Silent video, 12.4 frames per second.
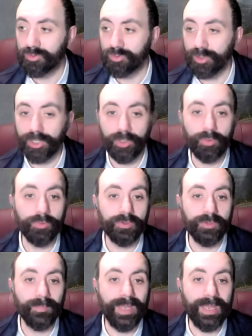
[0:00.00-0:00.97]

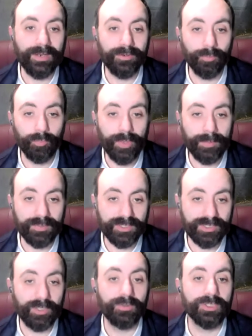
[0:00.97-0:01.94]
dragooned men, the whipped
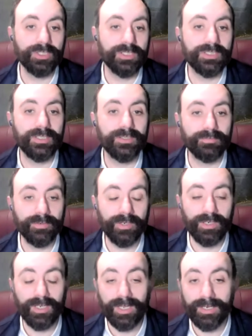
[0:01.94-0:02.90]
soldiers in the
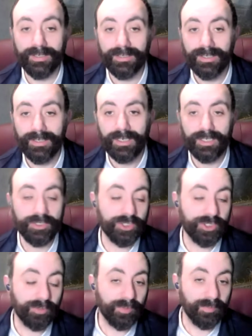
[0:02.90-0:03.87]
front line, and
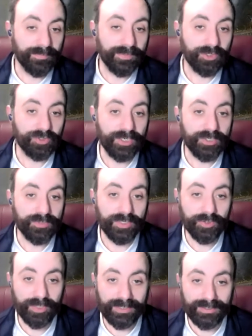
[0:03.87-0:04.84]
shoot them if they try to
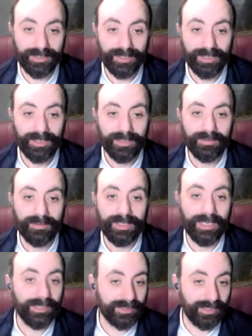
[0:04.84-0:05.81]
retreat.
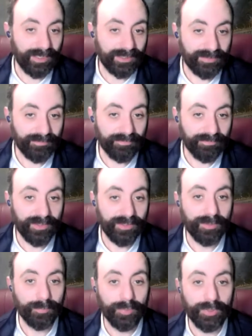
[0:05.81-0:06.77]
That's like something
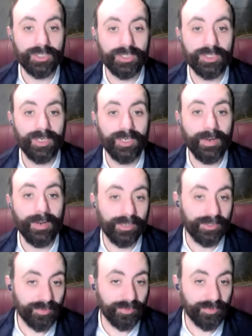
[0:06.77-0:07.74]
that the British and the
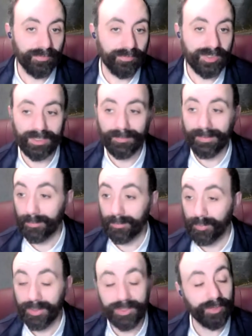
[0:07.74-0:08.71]
Americans are overseeing. I bet
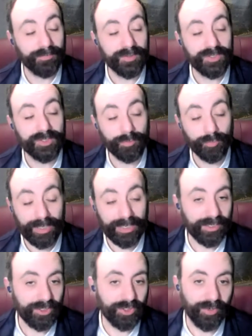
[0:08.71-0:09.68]
the British officers
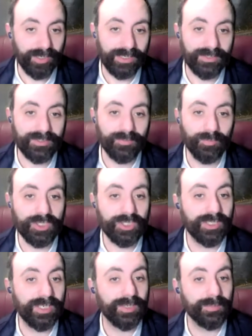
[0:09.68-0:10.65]
really enjoying it and
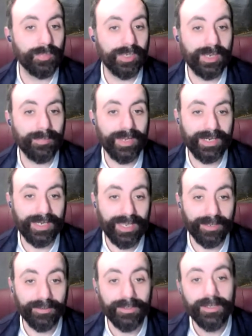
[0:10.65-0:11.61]
wishing they could bring it back
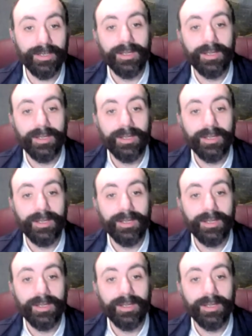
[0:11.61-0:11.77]
here.